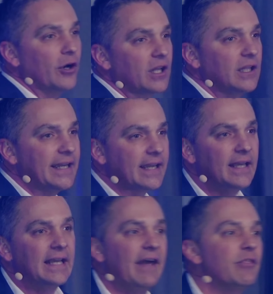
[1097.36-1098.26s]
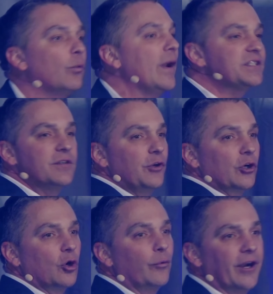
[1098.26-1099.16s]
a click in the rest of your
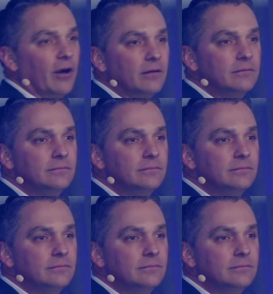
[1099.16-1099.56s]
career.